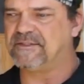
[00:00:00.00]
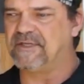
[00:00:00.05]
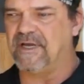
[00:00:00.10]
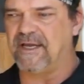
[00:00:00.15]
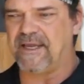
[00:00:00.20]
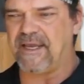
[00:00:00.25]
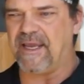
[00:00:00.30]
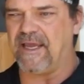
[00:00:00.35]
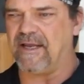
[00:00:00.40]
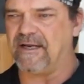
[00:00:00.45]

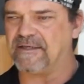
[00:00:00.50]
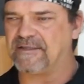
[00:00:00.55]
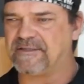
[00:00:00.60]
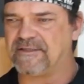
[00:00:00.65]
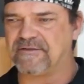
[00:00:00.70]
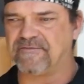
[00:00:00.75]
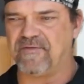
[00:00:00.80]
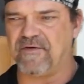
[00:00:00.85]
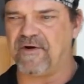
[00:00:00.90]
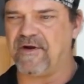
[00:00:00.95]
Again, it's
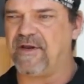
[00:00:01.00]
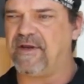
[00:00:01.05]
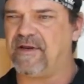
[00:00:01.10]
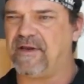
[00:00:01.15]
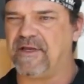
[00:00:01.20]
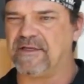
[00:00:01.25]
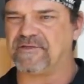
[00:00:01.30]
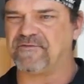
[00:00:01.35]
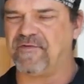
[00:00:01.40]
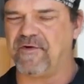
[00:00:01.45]
very
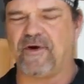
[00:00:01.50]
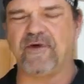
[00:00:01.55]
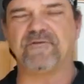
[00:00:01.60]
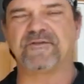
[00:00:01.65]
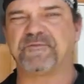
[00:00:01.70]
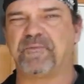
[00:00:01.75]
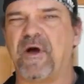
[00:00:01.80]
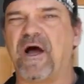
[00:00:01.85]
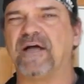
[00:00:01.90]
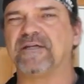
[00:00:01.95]

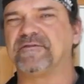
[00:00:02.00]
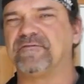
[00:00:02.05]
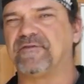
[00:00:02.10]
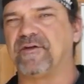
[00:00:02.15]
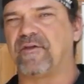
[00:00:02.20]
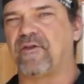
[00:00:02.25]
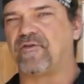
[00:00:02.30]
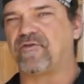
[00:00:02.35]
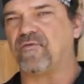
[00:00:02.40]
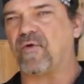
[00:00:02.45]
responsive
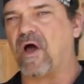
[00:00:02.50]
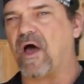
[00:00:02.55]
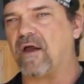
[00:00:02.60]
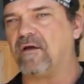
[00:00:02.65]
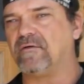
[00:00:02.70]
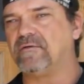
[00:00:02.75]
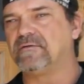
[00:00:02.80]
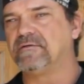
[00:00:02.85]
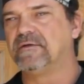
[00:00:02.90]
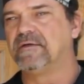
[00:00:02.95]
to the
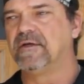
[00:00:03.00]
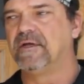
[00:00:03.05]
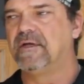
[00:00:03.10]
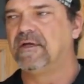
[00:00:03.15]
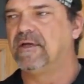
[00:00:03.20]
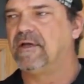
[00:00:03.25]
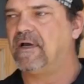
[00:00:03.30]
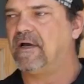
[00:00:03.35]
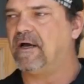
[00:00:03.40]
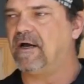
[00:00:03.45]
throttle.
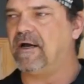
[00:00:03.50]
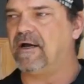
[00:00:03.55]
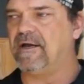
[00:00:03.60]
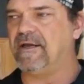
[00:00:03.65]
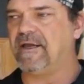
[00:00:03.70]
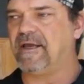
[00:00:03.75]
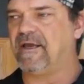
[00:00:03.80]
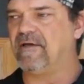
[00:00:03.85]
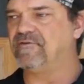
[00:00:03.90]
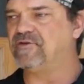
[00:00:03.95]

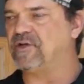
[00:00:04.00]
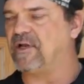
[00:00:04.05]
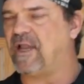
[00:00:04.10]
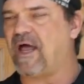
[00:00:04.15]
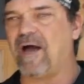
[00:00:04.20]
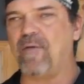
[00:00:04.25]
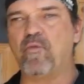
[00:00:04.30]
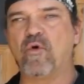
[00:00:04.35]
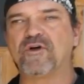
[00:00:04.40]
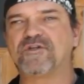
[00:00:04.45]
It gives you a
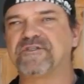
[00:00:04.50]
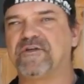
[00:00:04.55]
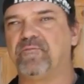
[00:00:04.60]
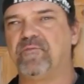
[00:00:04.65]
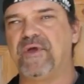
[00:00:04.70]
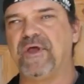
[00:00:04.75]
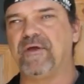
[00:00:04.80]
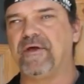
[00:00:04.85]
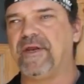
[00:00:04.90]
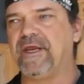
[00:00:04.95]
lot more
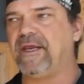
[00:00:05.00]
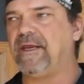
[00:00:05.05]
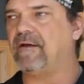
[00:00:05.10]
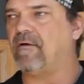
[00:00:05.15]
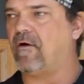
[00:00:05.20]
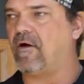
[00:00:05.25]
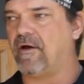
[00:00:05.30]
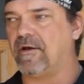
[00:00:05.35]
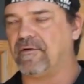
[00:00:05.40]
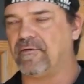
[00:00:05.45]
stability
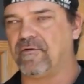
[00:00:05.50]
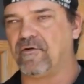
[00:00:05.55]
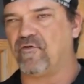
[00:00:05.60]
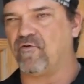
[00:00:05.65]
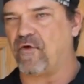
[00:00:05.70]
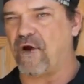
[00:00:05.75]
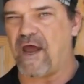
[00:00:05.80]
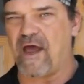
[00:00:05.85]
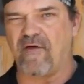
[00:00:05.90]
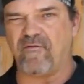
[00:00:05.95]
on
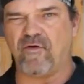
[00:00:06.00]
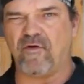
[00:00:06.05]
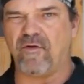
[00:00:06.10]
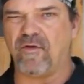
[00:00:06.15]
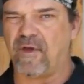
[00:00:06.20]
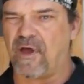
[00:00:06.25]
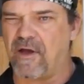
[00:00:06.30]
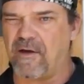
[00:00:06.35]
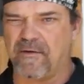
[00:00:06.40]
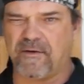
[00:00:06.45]

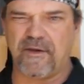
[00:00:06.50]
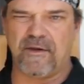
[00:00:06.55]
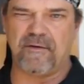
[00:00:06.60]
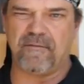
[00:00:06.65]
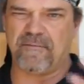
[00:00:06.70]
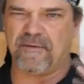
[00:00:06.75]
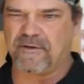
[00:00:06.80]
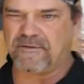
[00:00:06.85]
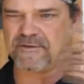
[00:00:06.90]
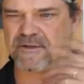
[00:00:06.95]
gravel.
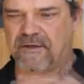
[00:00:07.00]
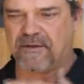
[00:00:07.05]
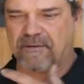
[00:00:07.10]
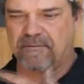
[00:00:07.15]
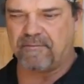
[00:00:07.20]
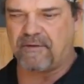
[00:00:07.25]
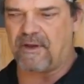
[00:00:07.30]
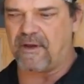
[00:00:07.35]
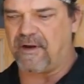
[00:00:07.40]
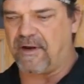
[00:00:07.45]
There's
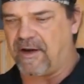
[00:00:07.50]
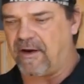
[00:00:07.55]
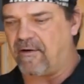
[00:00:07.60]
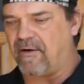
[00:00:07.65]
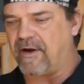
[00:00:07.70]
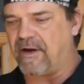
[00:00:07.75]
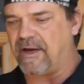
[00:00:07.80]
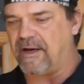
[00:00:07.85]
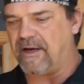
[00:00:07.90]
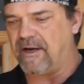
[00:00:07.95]
an
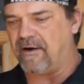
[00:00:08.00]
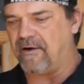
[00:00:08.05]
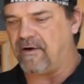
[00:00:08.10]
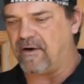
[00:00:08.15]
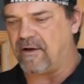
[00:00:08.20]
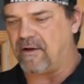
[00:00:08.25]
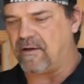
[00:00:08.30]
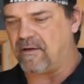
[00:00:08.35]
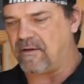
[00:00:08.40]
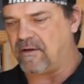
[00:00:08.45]
area here,
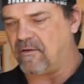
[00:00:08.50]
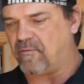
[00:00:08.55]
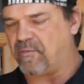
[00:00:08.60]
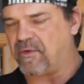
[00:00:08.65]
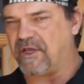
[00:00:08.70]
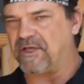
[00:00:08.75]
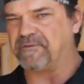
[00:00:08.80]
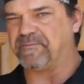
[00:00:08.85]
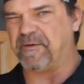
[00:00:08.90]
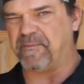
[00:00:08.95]
a little
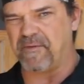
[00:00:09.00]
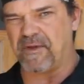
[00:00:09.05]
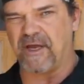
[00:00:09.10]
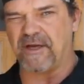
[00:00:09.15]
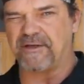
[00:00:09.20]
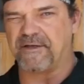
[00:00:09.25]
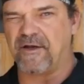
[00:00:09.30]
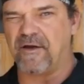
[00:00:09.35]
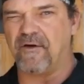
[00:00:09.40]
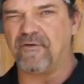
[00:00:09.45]
place people
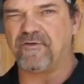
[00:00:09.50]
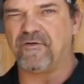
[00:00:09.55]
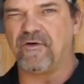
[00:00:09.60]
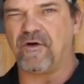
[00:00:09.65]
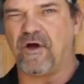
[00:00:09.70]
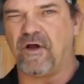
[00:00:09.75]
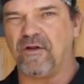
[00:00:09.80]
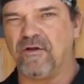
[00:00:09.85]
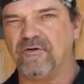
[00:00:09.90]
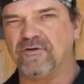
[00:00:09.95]
like to go to
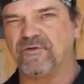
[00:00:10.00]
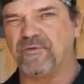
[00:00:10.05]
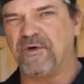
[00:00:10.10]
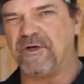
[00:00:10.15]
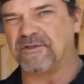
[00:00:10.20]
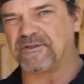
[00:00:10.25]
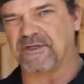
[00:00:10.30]
called Loose Wheel.